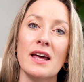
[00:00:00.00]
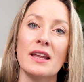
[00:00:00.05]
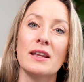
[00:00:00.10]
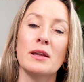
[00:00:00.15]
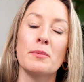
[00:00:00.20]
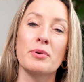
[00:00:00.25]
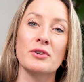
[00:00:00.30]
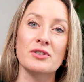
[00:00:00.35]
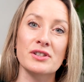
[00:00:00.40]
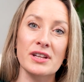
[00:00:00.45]
the
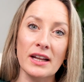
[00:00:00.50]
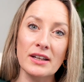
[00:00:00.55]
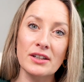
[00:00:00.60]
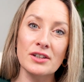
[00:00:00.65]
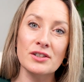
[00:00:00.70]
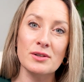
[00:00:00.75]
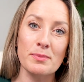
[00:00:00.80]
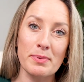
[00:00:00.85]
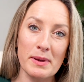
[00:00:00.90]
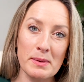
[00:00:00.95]

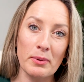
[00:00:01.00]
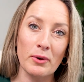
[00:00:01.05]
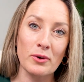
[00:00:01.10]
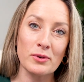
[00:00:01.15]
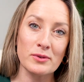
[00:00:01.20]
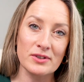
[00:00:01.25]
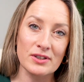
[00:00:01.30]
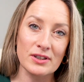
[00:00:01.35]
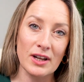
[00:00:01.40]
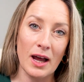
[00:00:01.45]
percentage of people
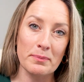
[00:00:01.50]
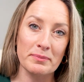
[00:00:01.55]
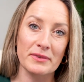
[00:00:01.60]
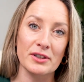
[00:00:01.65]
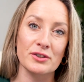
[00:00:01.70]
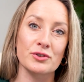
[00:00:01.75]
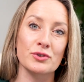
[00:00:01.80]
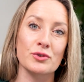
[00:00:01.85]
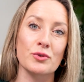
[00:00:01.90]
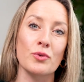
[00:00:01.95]
who stop
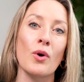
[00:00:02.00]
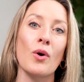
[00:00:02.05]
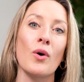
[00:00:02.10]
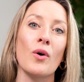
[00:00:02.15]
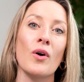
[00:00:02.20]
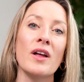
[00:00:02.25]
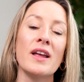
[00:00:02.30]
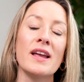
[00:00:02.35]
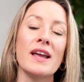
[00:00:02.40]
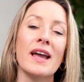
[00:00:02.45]
their scroll,